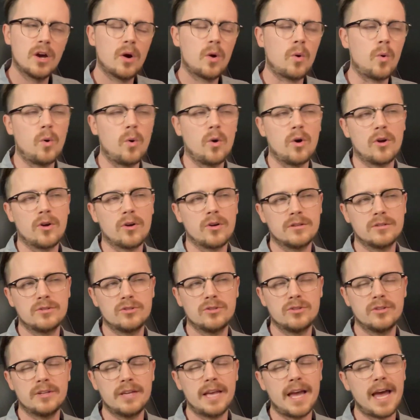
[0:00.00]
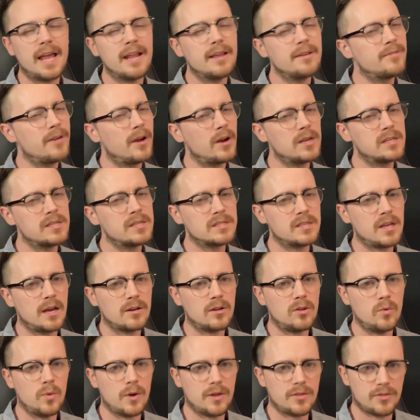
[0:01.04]
or getting very
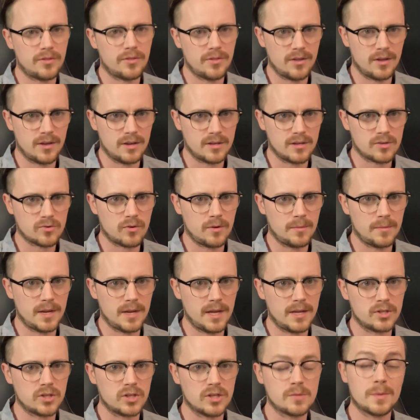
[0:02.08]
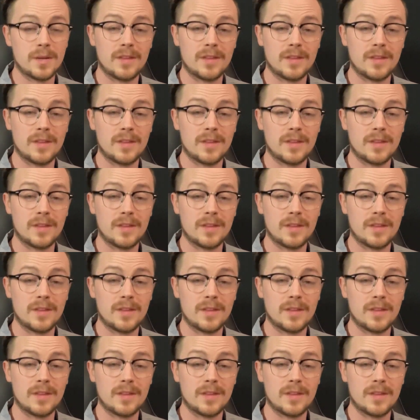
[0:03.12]
subtle with the discriminations.